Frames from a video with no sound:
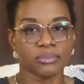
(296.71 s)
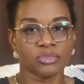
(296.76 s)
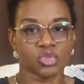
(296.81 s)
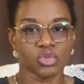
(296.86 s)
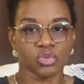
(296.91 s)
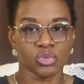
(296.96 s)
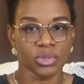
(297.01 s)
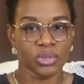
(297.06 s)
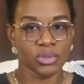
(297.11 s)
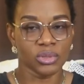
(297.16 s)
to
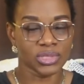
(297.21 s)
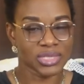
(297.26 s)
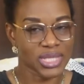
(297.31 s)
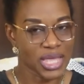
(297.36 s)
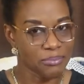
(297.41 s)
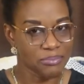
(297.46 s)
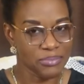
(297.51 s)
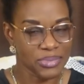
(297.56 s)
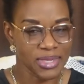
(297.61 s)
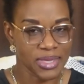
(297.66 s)
10
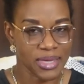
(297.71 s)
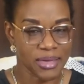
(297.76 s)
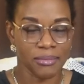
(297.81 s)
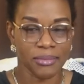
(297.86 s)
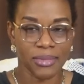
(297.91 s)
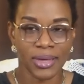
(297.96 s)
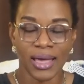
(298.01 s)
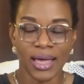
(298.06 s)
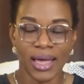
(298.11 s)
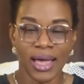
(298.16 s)
p.m.
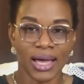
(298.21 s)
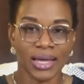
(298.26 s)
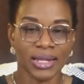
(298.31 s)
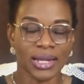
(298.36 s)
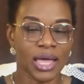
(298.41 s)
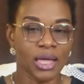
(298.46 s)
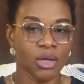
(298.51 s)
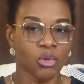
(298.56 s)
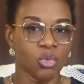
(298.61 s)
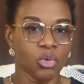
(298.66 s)
and
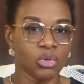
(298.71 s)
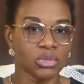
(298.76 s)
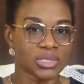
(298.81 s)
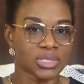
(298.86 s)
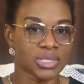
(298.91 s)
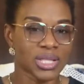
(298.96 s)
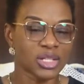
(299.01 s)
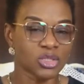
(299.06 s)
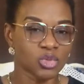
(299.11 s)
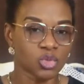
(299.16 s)
I will
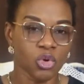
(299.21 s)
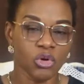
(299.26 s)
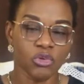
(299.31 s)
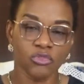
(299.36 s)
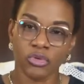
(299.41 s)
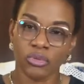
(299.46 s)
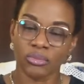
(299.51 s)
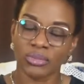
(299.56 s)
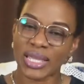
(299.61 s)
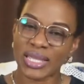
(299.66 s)
start work
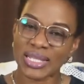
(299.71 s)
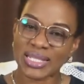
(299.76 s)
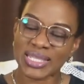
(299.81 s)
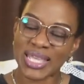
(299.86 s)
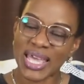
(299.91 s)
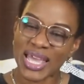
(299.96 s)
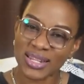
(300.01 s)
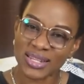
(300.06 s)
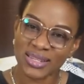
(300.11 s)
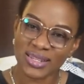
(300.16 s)
from like
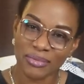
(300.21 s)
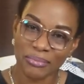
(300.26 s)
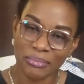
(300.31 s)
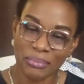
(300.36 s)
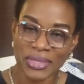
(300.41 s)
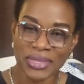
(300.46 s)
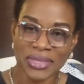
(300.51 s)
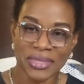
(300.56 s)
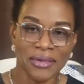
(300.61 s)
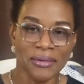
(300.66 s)
10
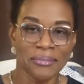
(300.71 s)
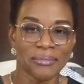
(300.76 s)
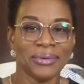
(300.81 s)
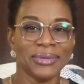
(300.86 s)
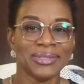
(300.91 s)
p.m.